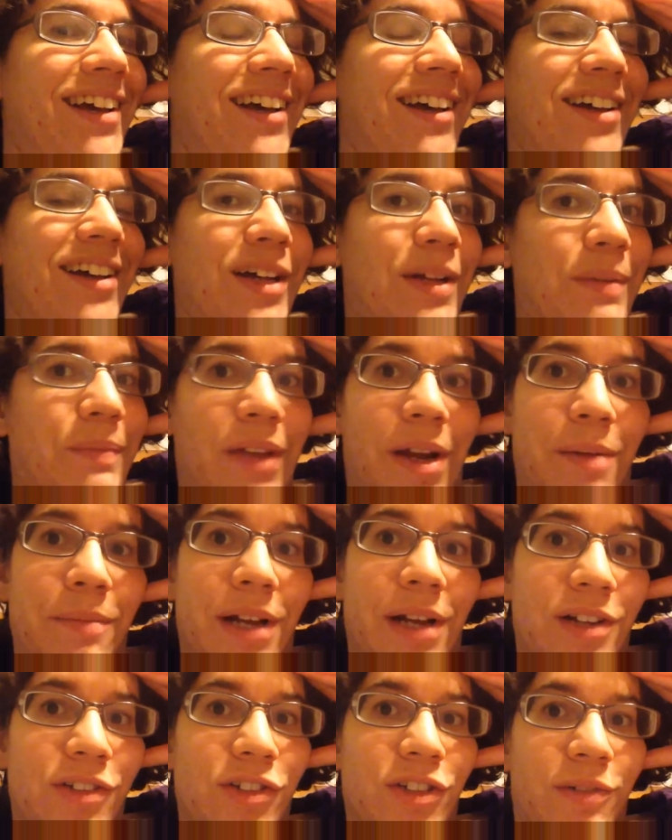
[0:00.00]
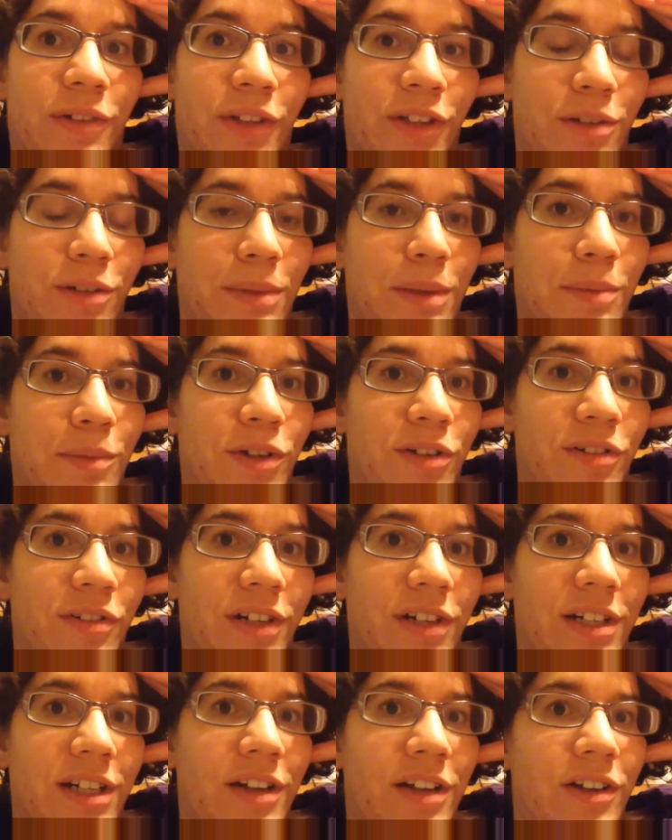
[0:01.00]
Um, I'm not sure whether to be more
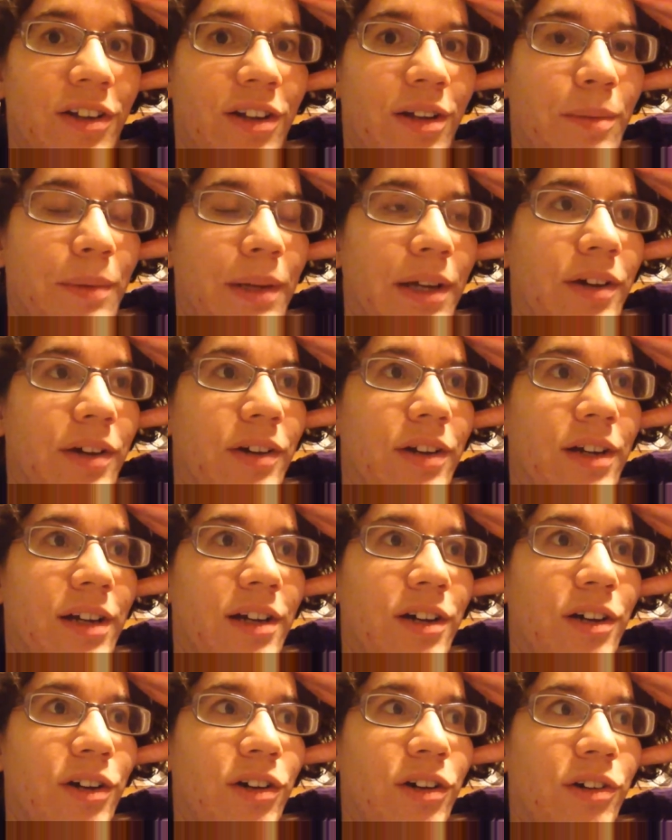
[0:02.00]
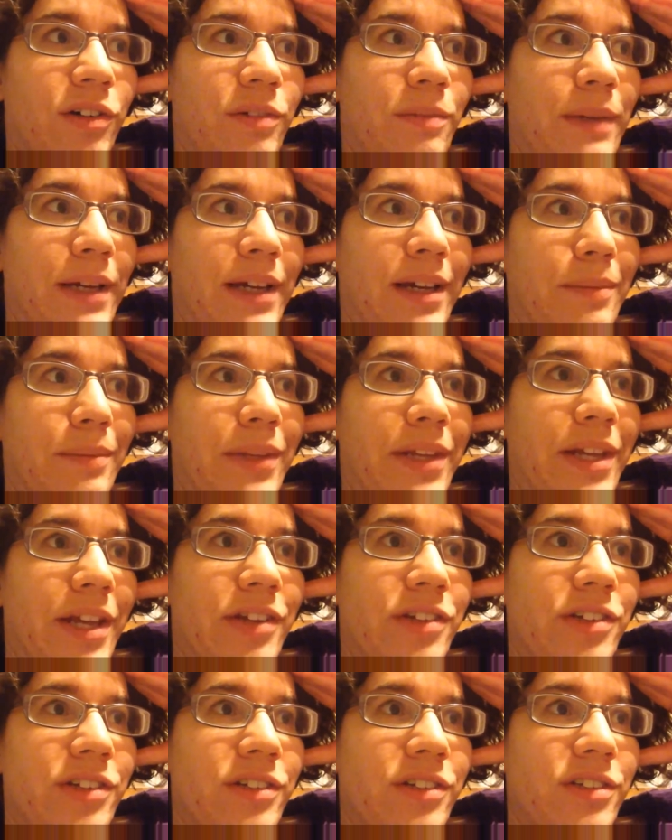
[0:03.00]
freaked out about how my
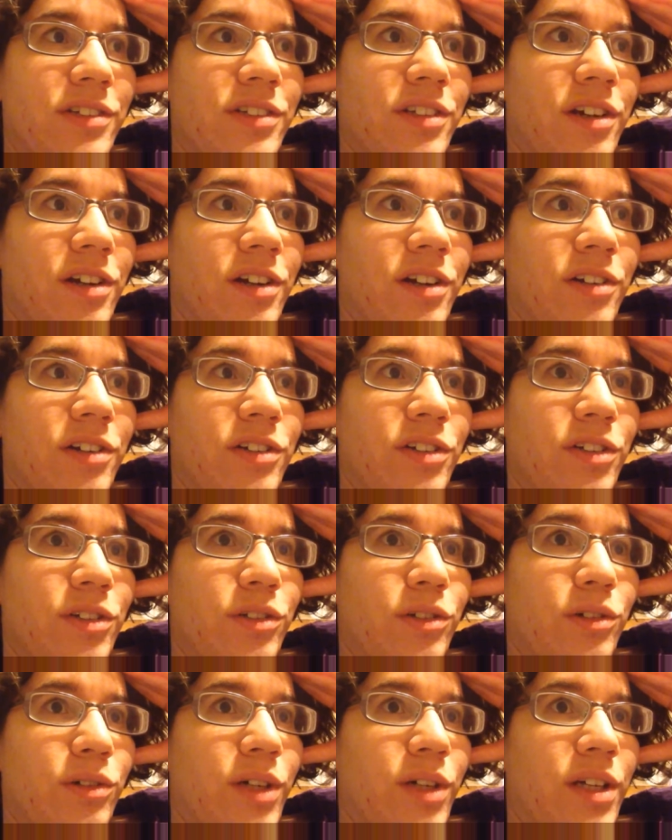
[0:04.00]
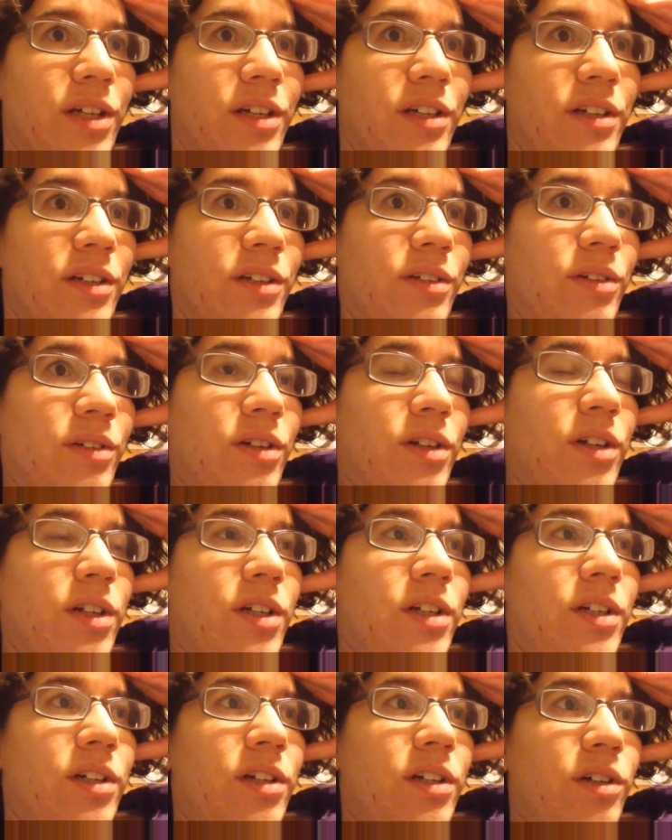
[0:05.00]
applications are due in,
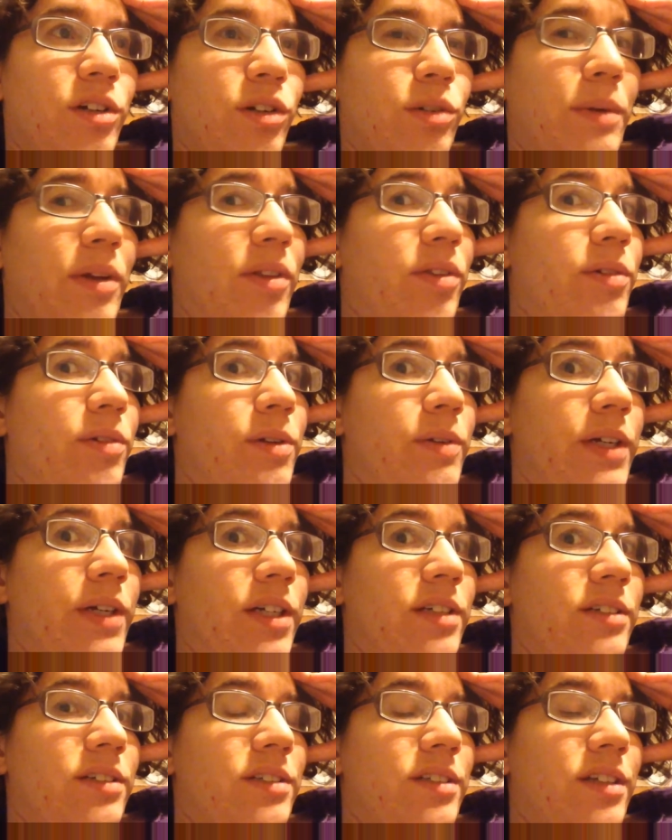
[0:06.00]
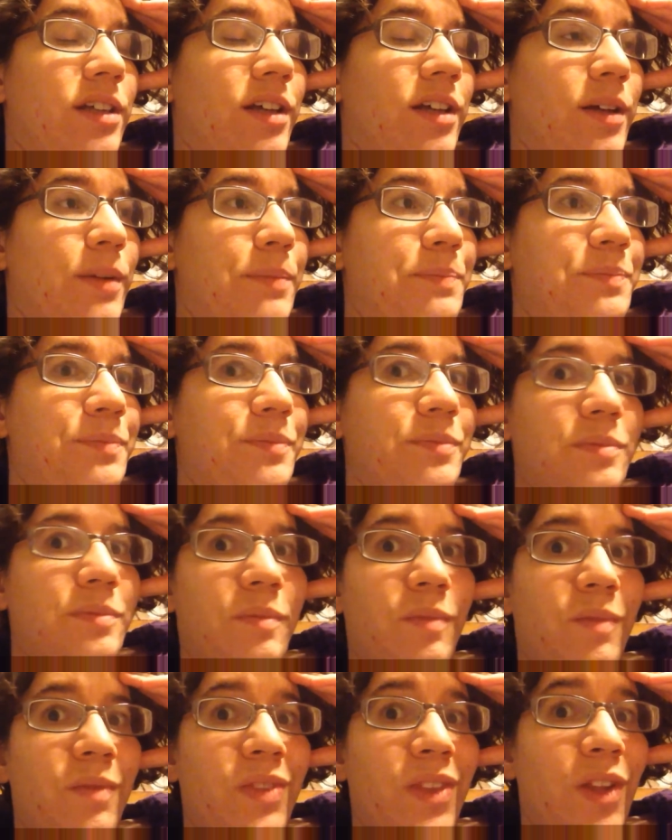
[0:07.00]
oh, about three weeks, um,
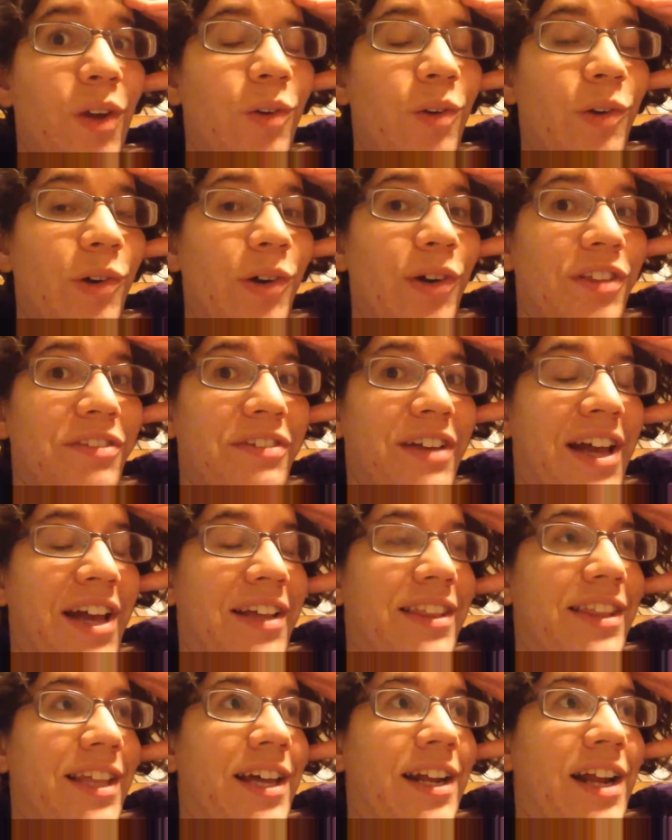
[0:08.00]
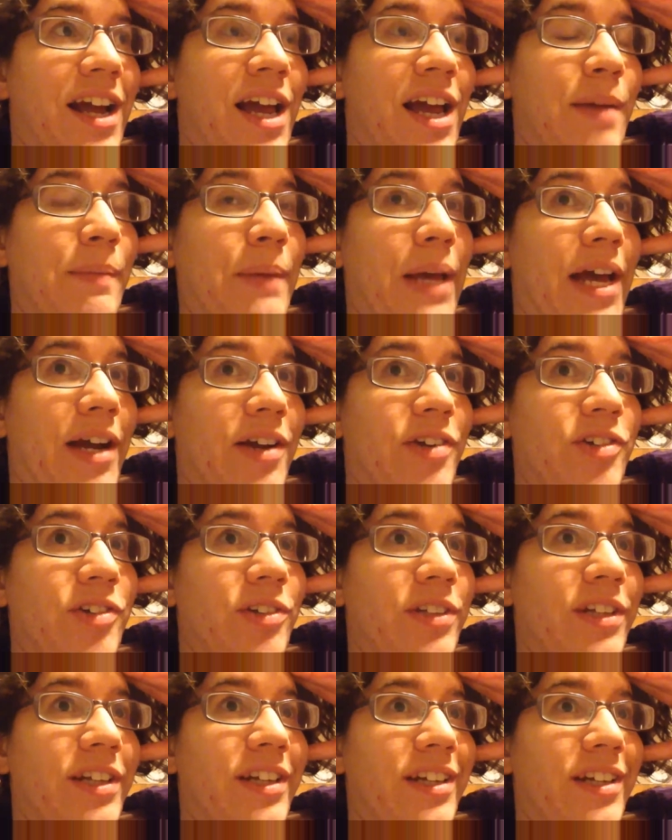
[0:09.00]
or the fact that I am
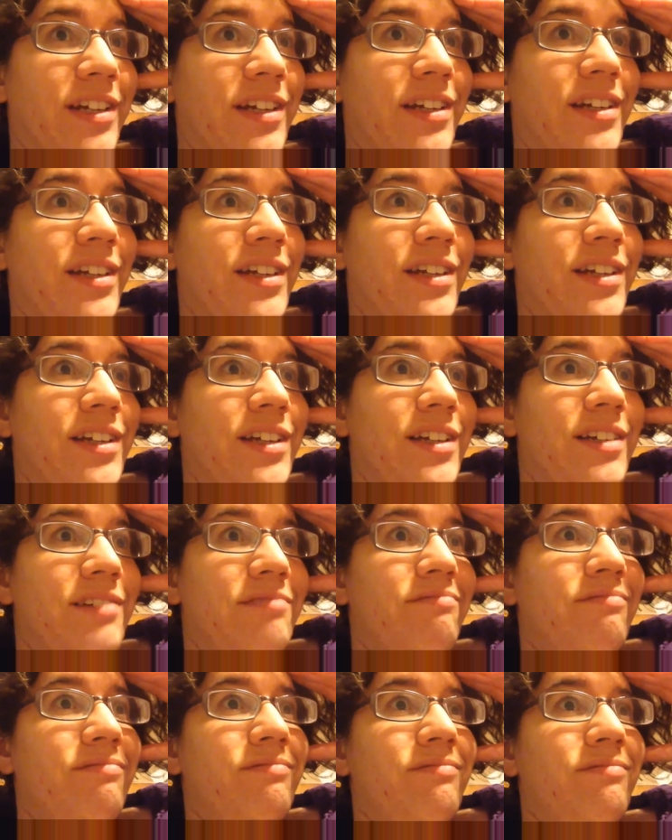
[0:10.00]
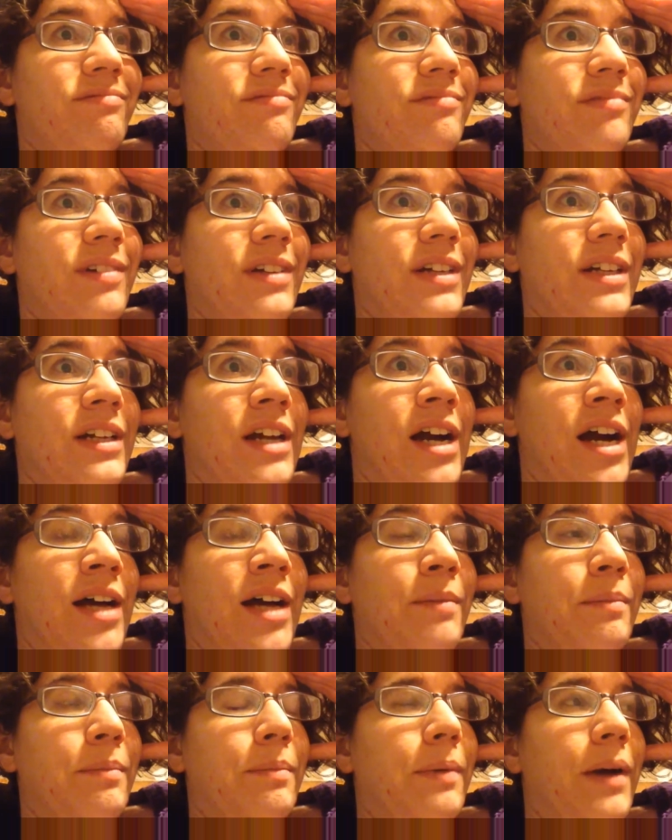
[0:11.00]
actually
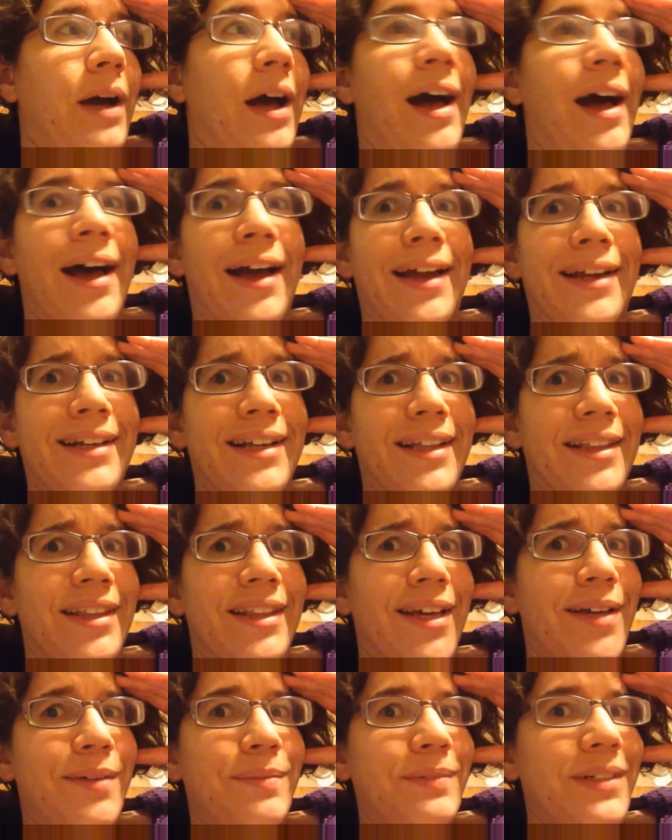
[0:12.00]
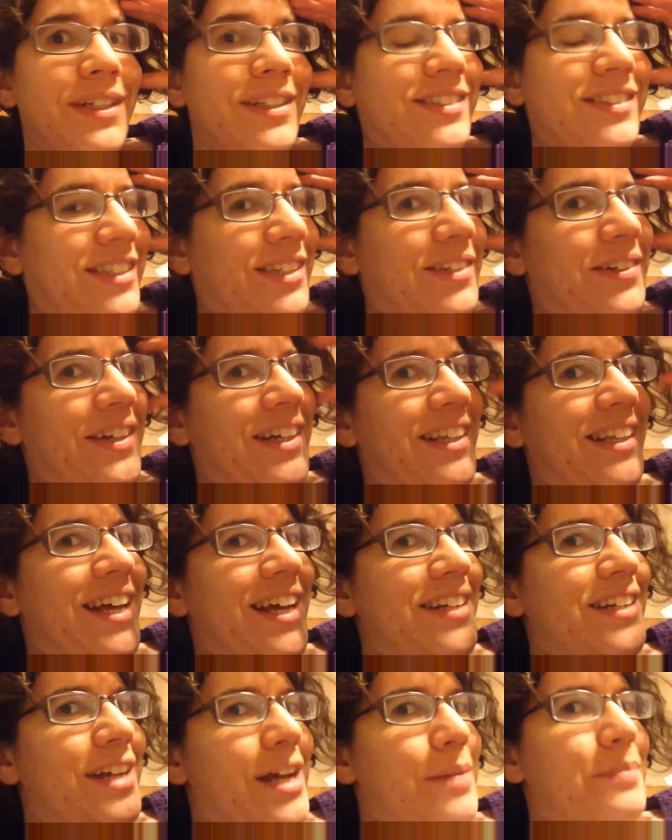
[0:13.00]
not behind at them considering
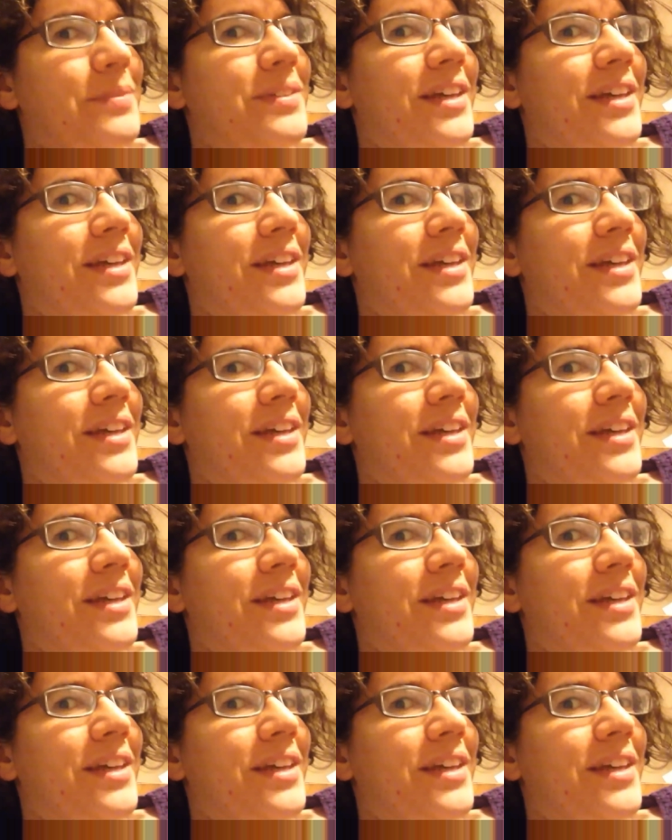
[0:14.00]
that time